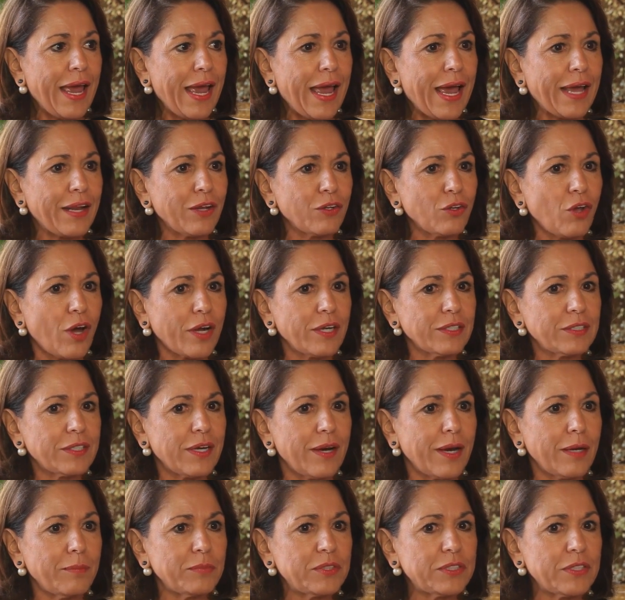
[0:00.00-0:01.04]
and a lot of
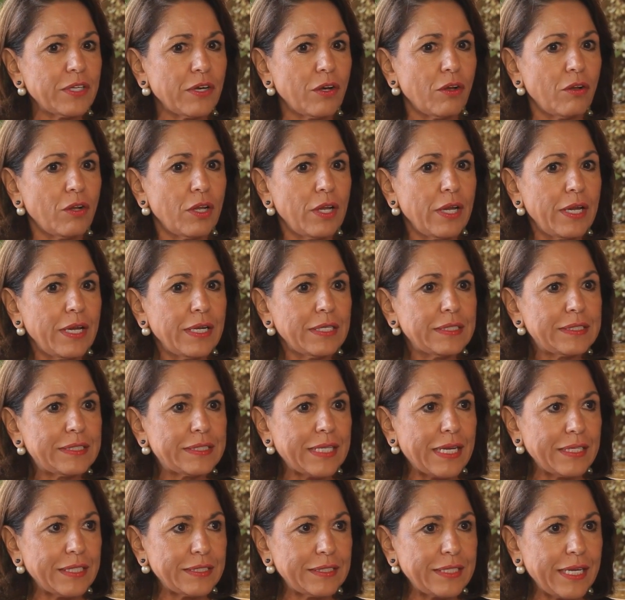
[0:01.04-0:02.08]
times they'll
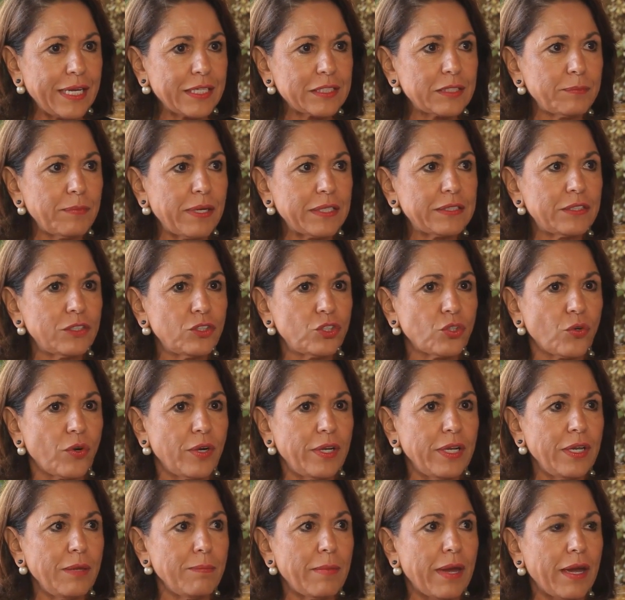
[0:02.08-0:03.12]
send a text message or
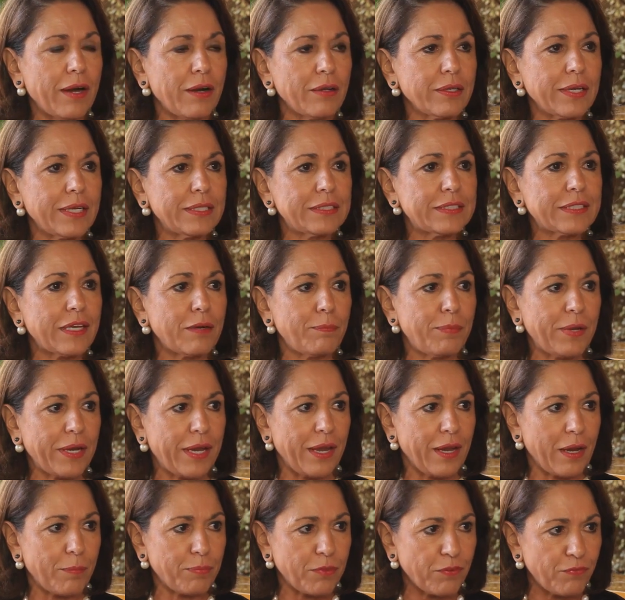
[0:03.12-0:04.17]
an email instead of
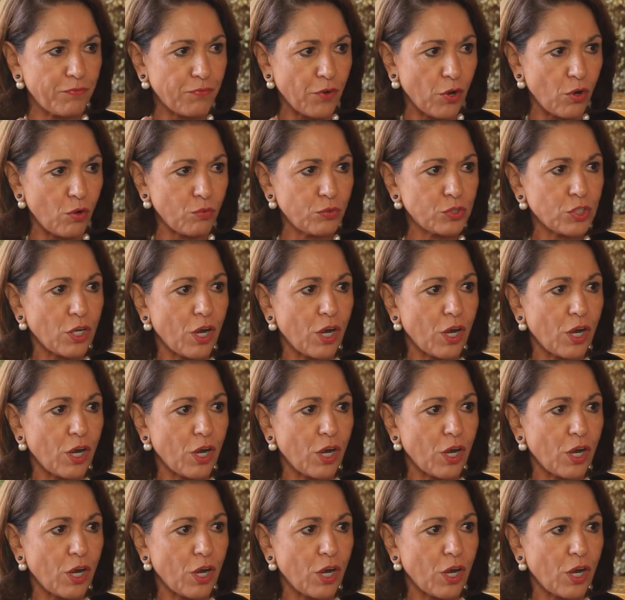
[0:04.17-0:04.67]
picking up the phone,